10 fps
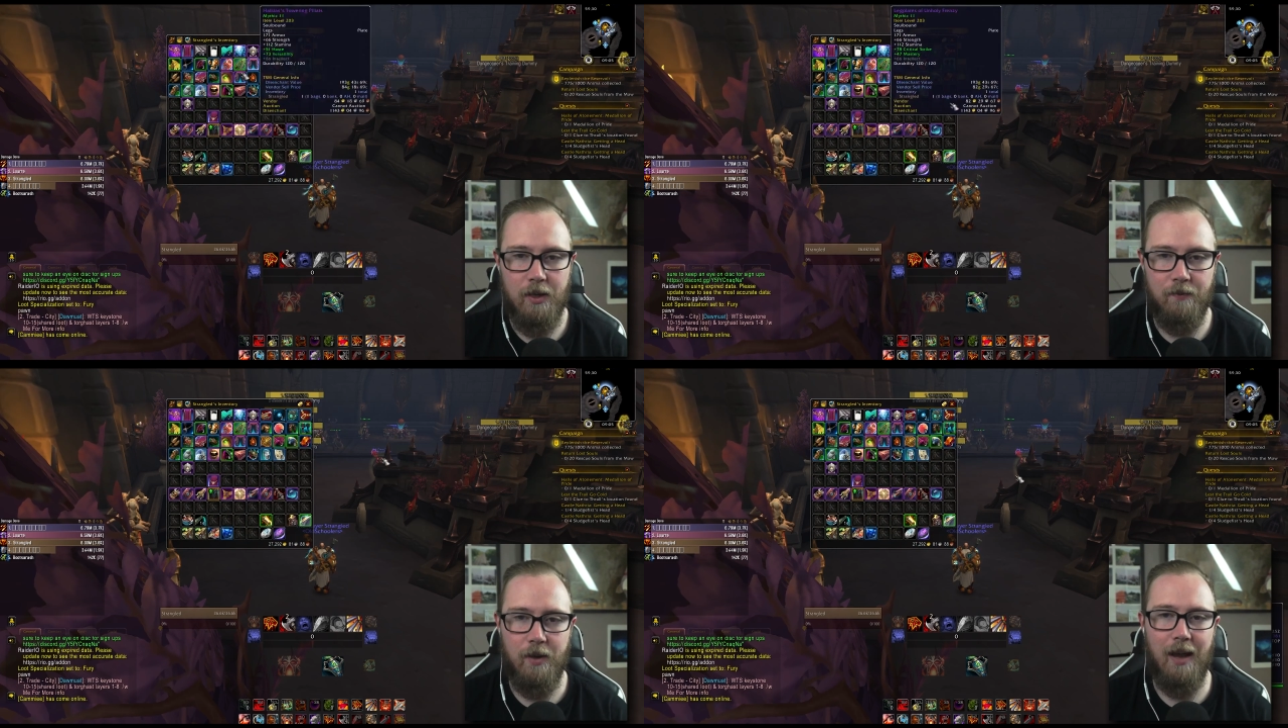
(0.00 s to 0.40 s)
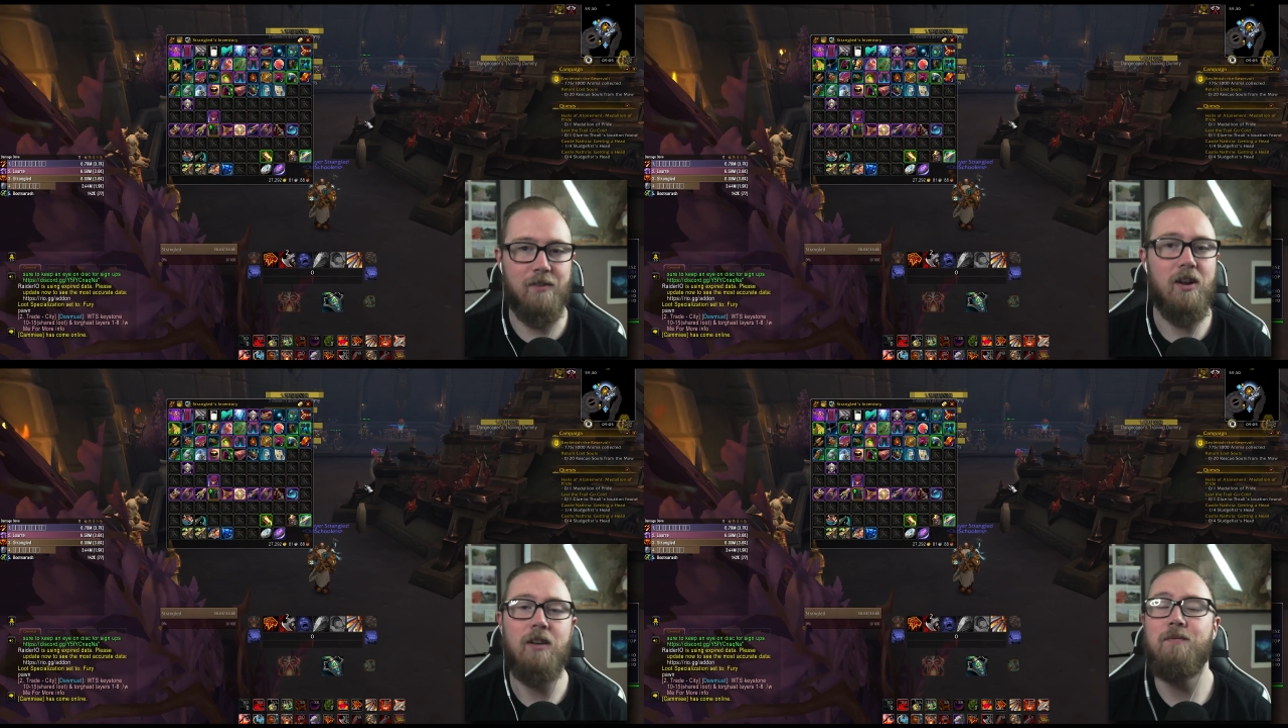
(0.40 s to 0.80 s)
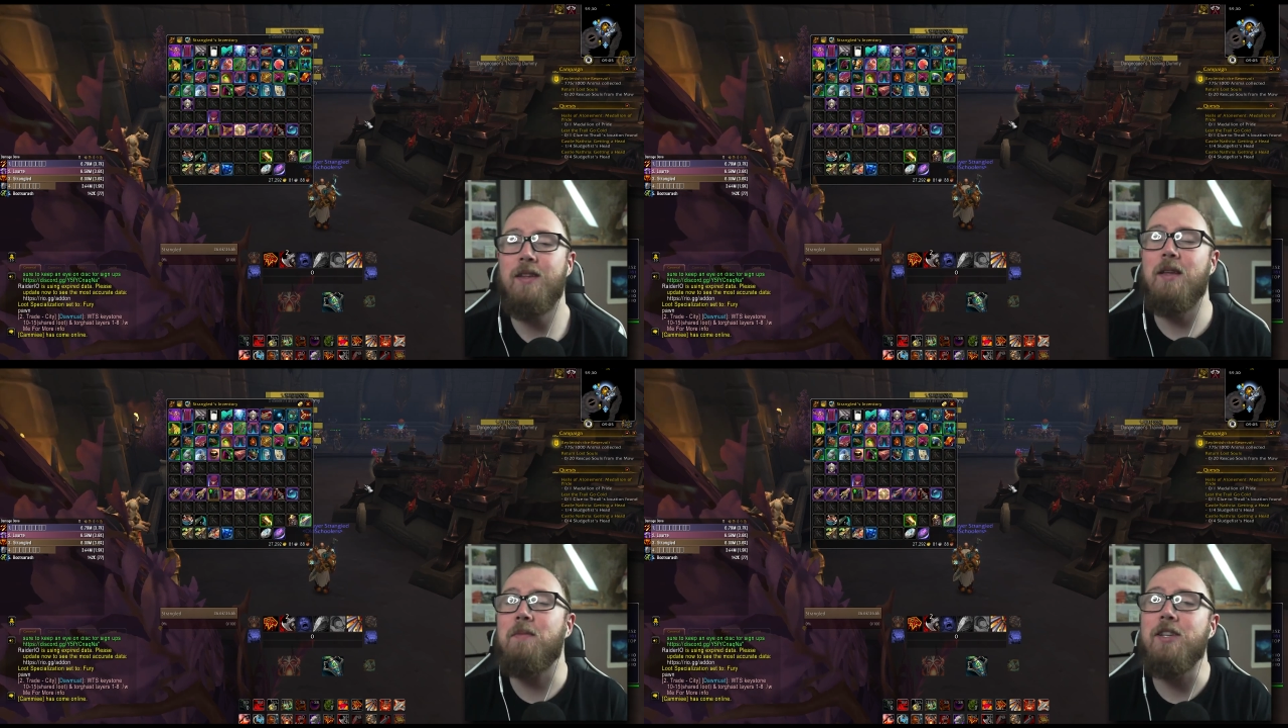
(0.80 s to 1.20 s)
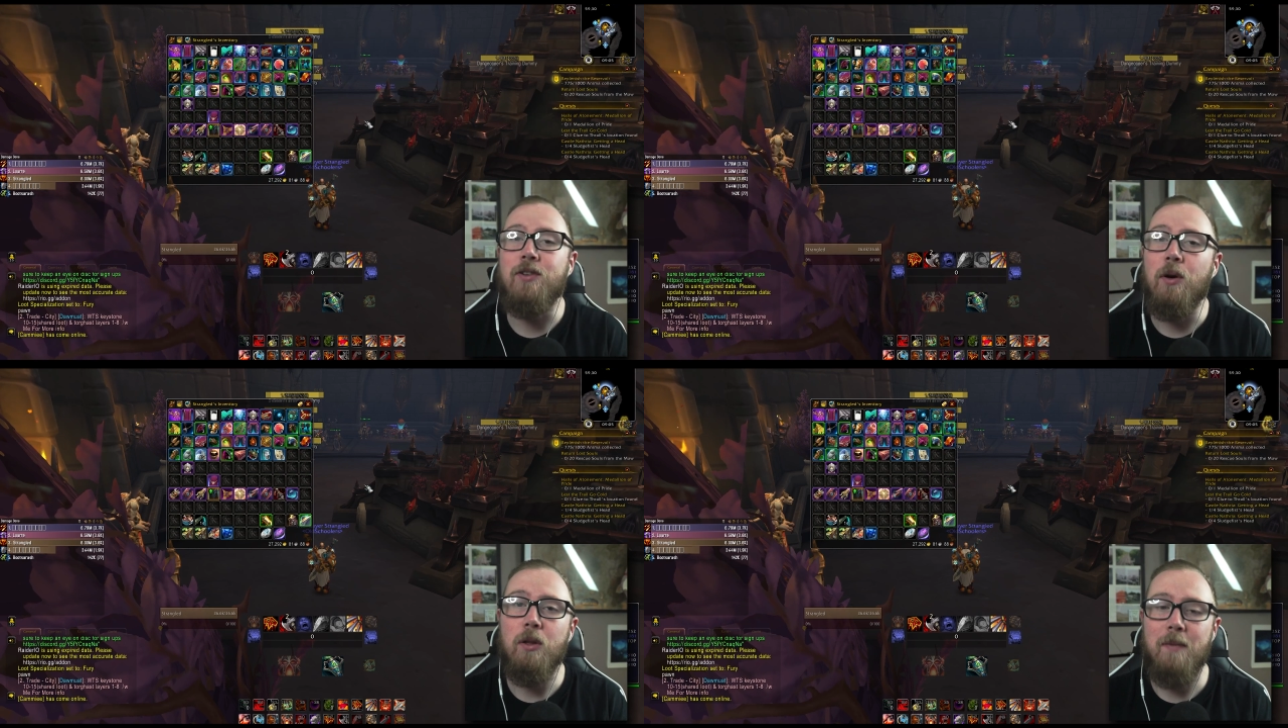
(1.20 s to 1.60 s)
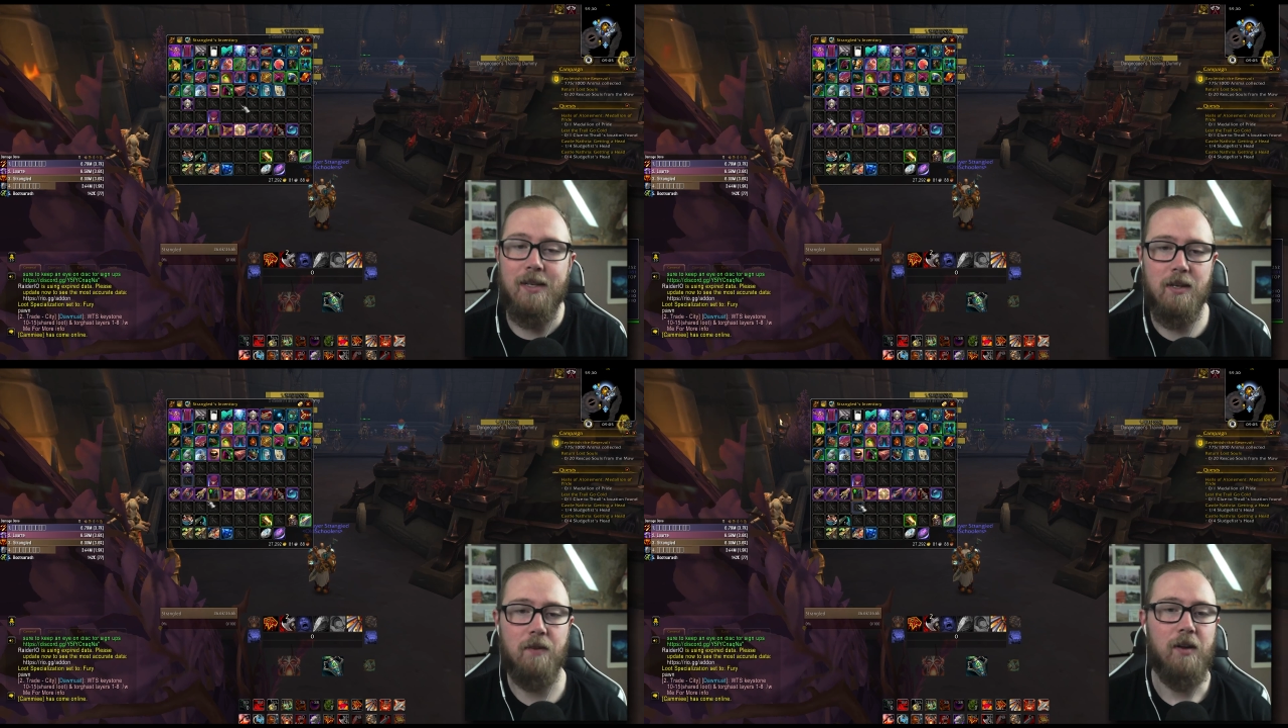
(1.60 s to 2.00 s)
If you have none, then that means you've got all the
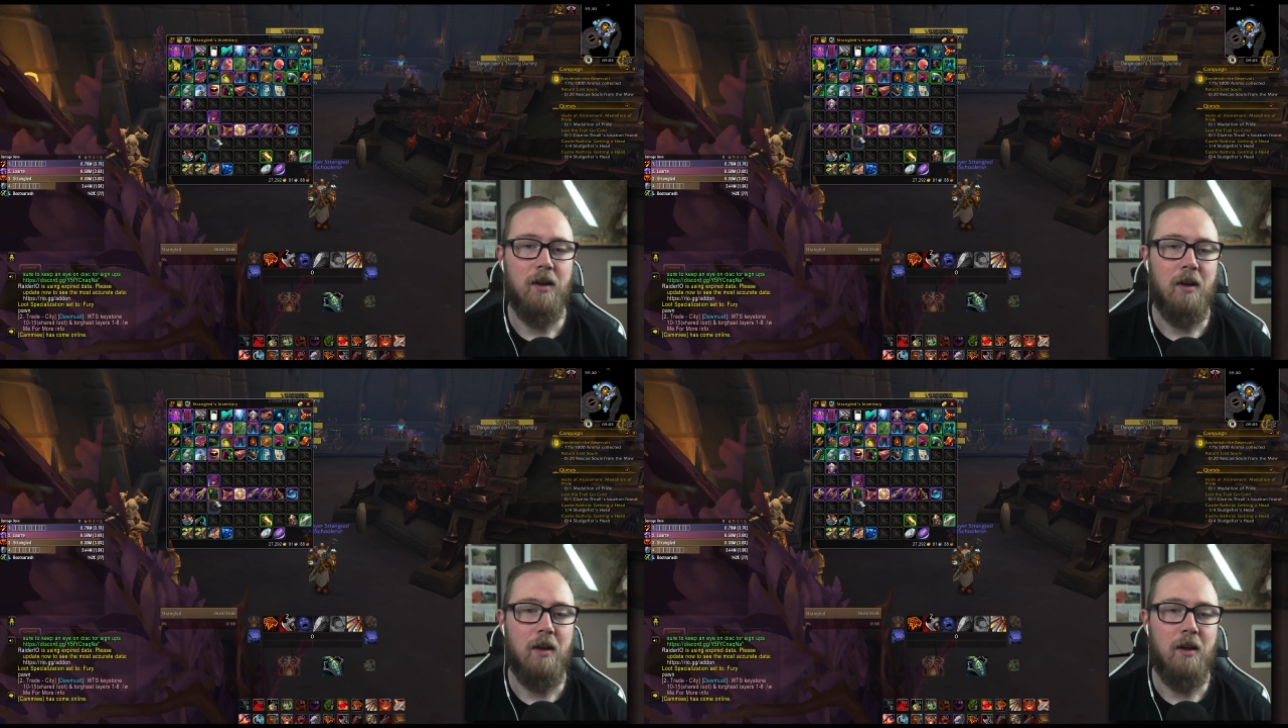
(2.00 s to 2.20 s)
best stuff.